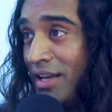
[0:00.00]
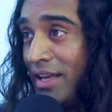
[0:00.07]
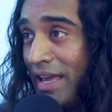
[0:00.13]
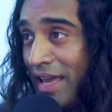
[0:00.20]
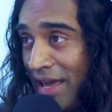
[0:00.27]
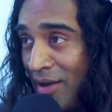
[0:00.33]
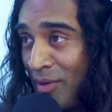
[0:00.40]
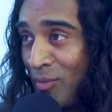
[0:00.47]

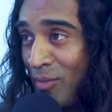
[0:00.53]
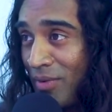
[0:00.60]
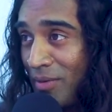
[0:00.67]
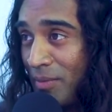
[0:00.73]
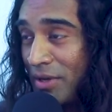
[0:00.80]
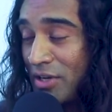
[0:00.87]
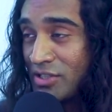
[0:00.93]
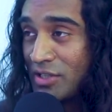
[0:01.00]
him
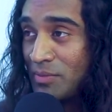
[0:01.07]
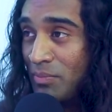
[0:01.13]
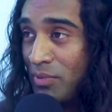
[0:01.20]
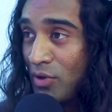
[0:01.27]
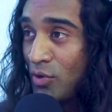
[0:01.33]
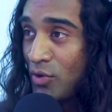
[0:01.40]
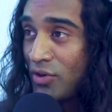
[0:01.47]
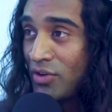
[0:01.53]
because it
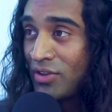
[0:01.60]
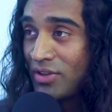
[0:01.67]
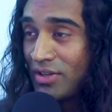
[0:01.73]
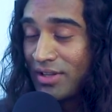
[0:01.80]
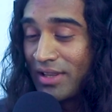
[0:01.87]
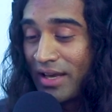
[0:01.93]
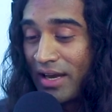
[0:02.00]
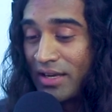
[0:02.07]
blurred the
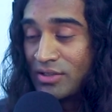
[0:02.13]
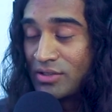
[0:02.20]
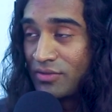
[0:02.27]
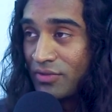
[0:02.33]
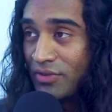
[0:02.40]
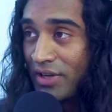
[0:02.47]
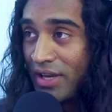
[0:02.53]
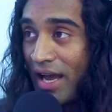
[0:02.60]
lines of
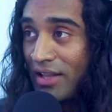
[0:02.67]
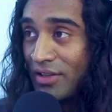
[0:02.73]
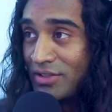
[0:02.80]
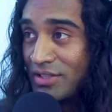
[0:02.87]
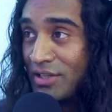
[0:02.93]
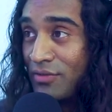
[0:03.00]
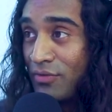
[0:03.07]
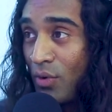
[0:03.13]

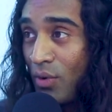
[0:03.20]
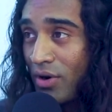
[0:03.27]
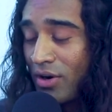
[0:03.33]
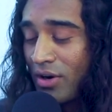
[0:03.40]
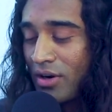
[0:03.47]
reality for her.